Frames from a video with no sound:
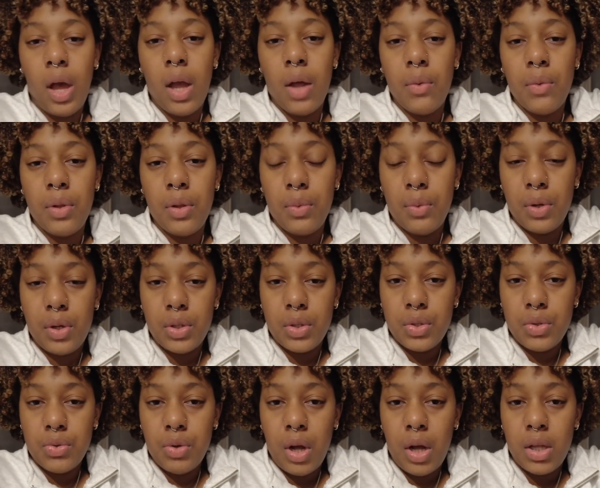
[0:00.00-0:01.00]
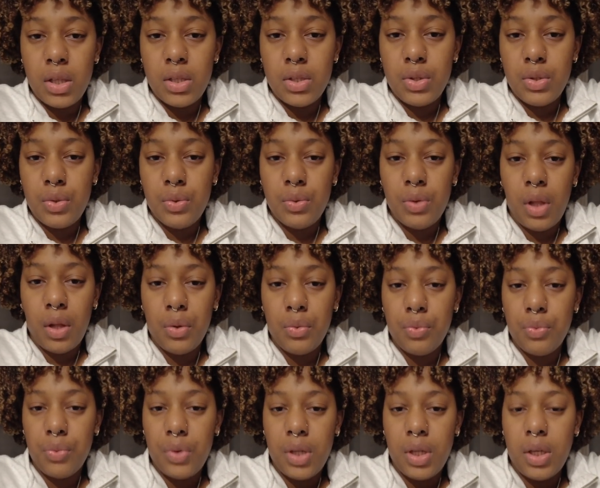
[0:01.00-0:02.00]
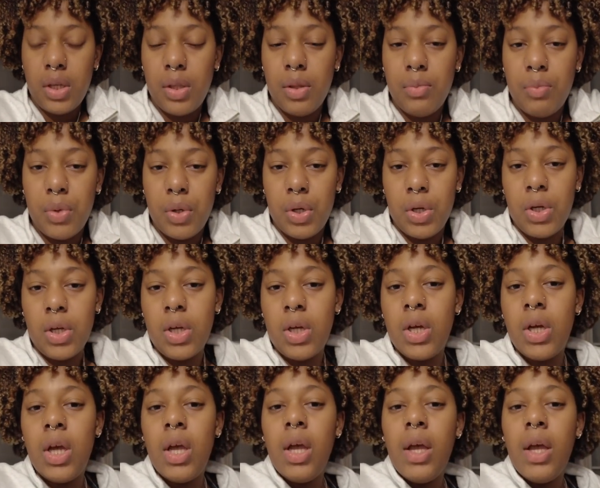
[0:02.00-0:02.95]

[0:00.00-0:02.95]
I really want to try to like read the book